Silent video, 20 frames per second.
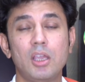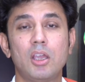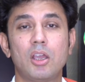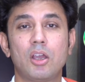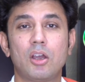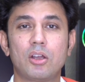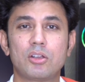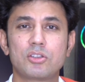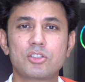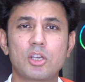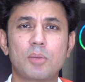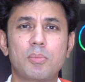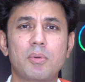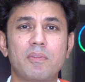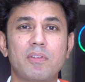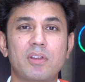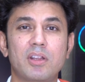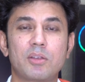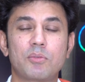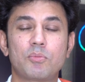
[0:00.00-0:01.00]
On top
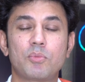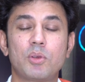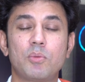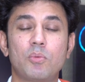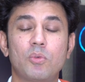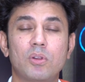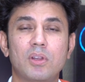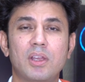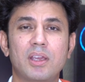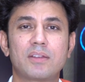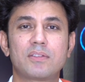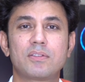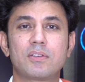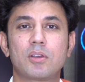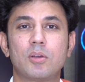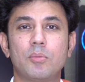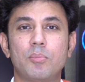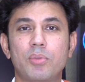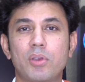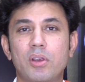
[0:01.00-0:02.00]
of it, we would like to
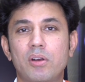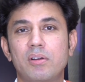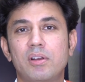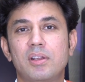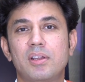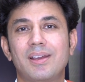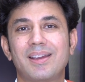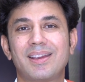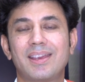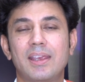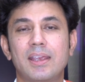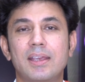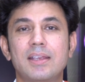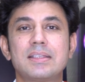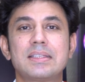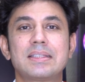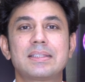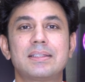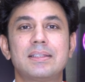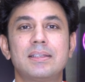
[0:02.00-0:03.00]
compare it
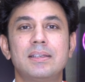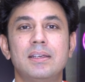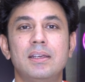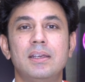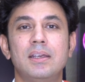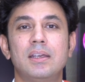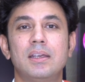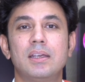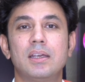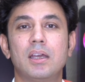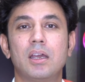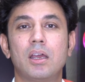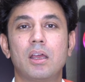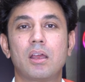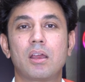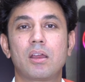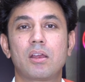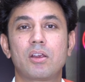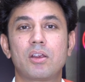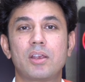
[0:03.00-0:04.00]
against
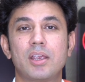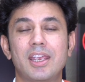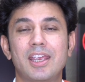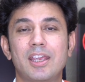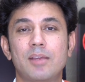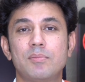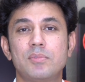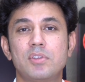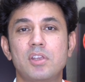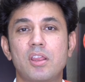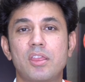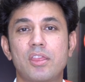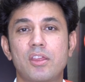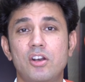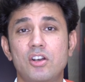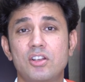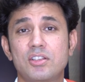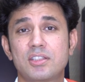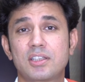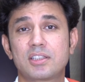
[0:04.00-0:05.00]
AMD
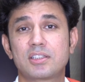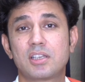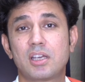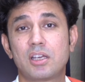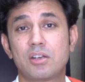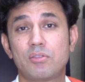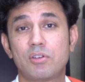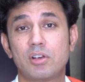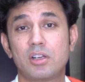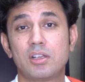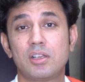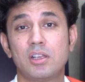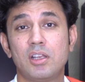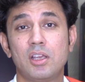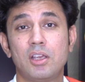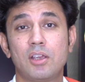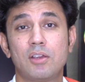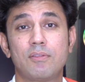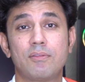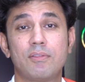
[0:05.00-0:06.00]
3600
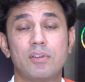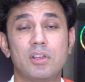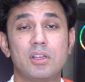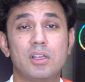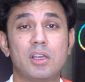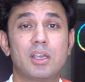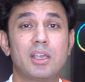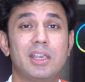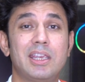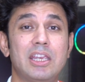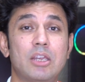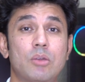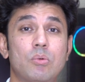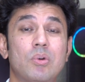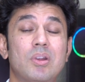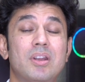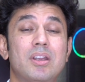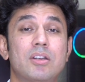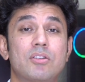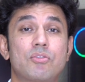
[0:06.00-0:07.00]
with an
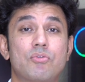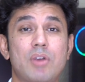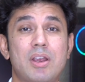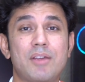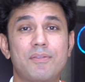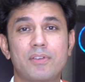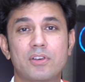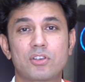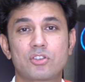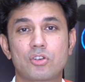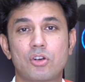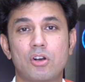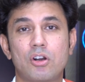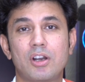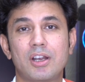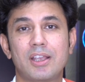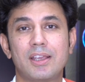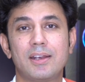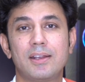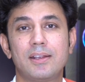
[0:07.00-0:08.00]
equivalent graphics
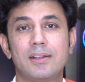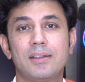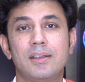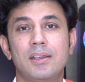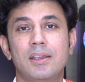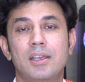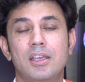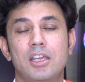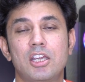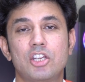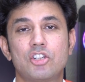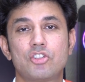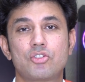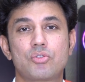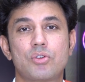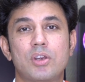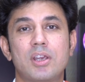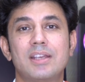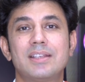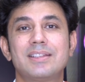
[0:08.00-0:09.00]
card in it, and
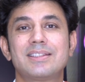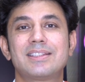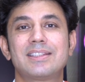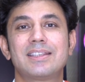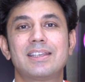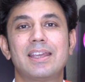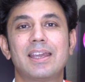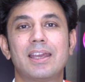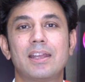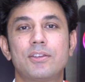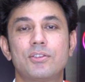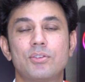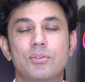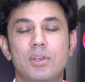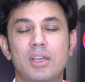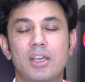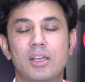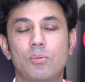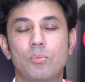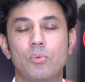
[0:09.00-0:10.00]
try and see
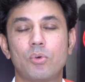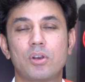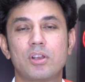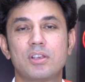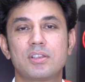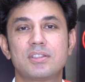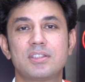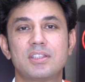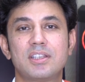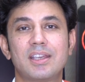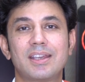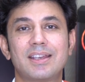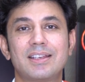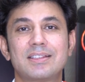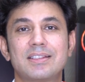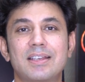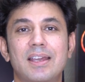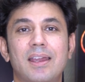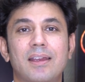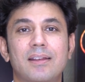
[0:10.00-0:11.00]
head-to-head what is the
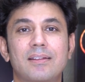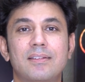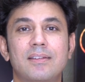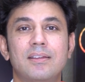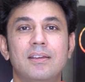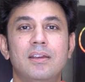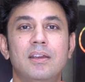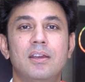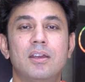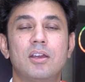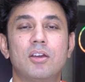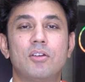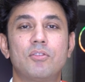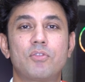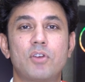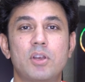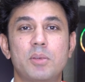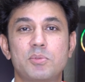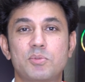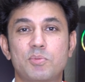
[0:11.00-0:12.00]
exact
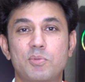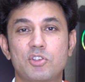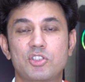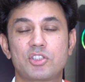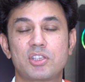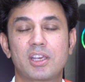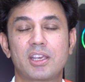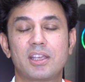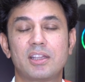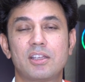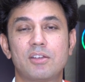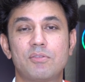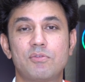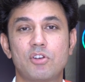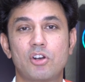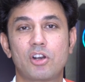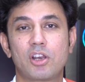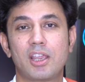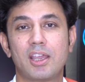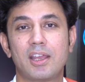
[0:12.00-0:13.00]
frames per second that we
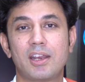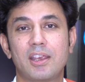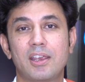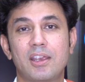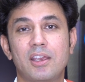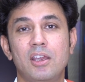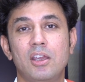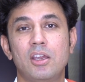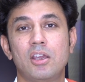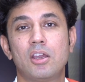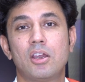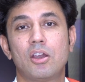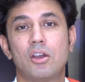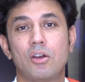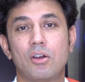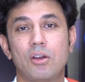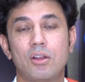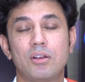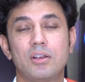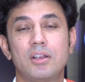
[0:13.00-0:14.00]
were getting
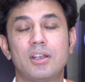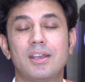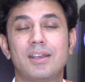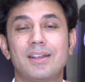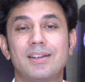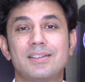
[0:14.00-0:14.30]
on a